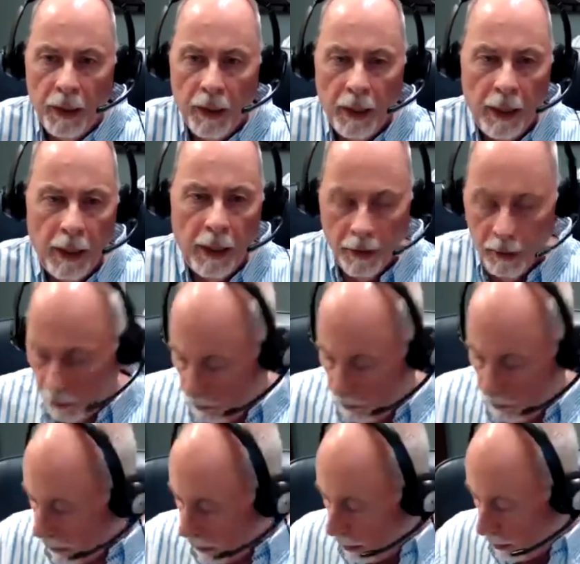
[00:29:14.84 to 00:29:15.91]
And
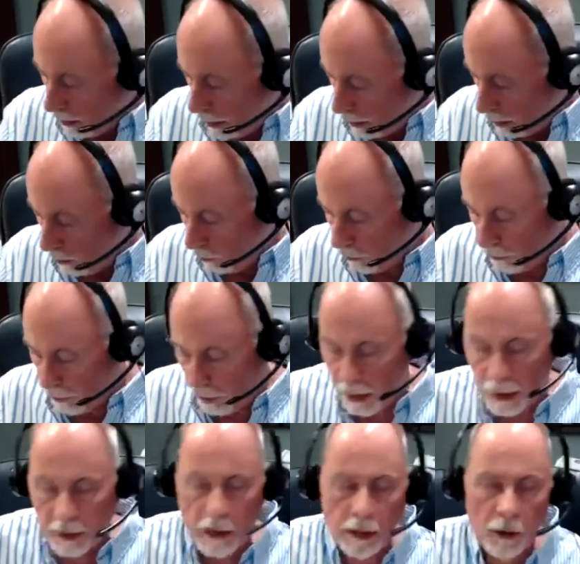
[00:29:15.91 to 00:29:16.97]
that that
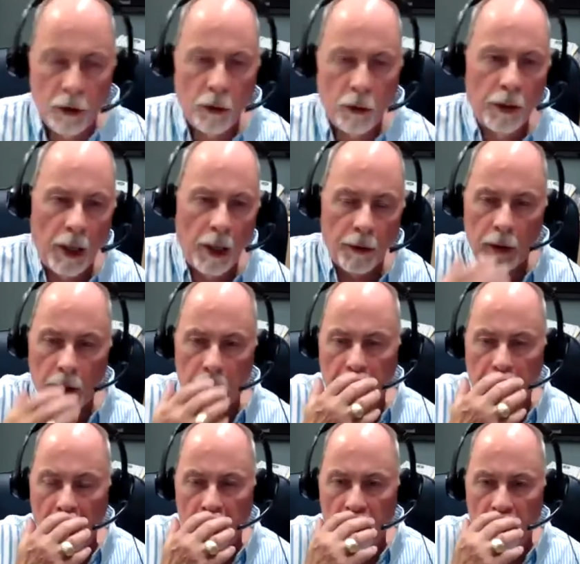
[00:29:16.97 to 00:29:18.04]
gets to another
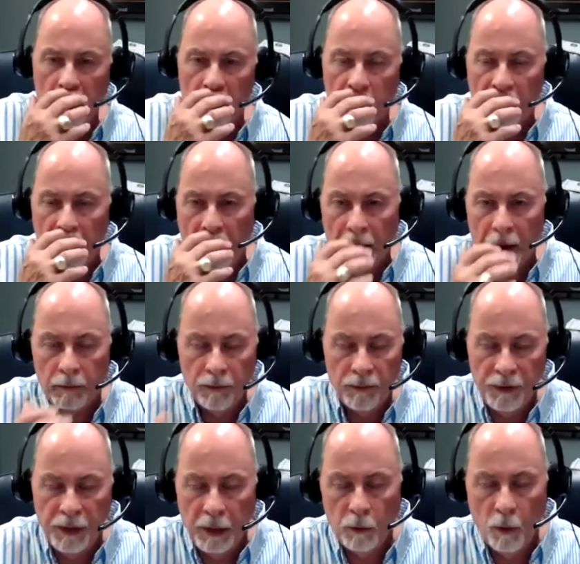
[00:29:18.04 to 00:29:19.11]
discussion that I
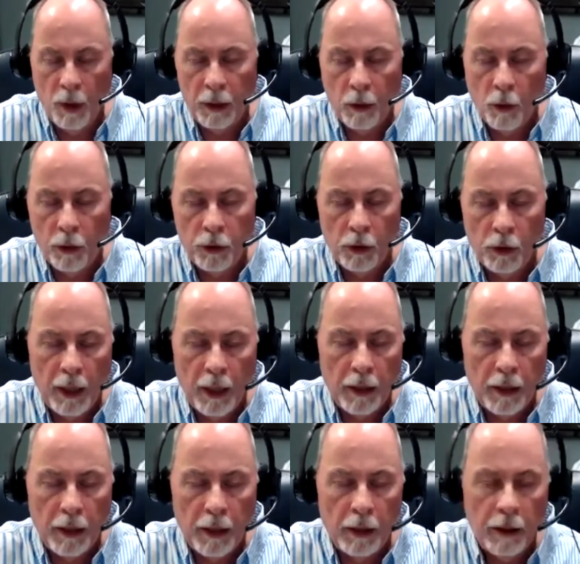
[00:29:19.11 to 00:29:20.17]
want to go into a lot of
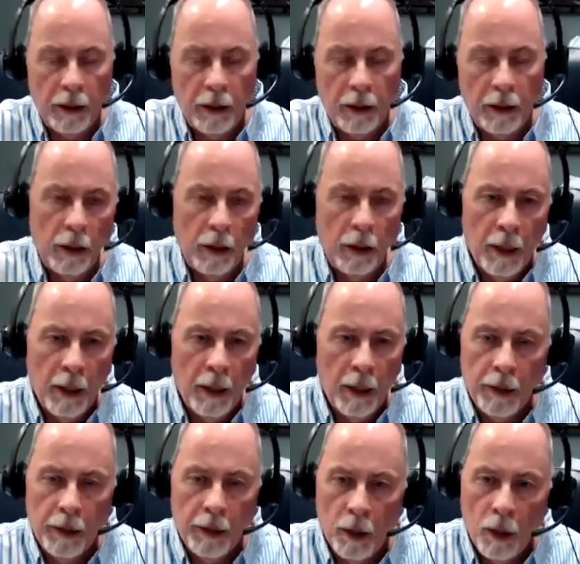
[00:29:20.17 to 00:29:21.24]
detail is
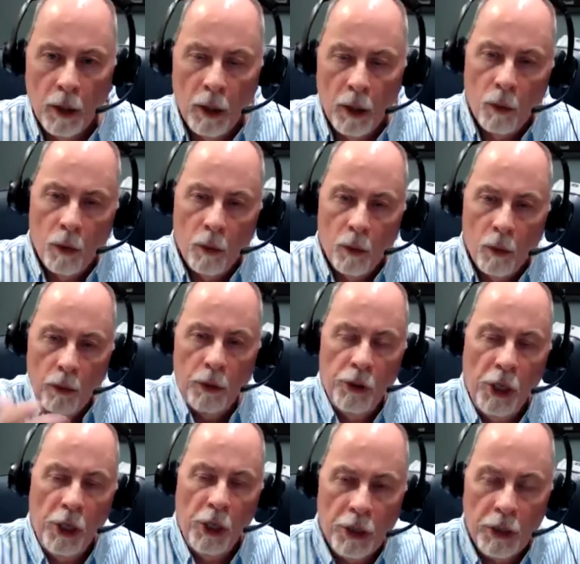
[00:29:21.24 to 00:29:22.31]
when Jesus
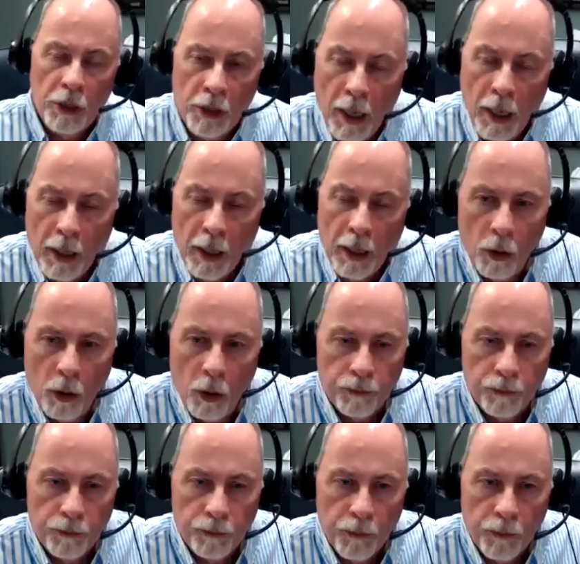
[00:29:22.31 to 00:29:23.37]
died, where did he
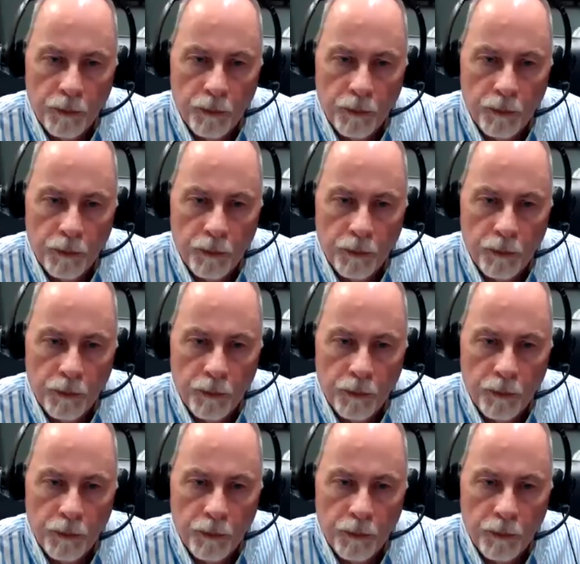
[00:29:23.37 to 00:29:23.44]
go?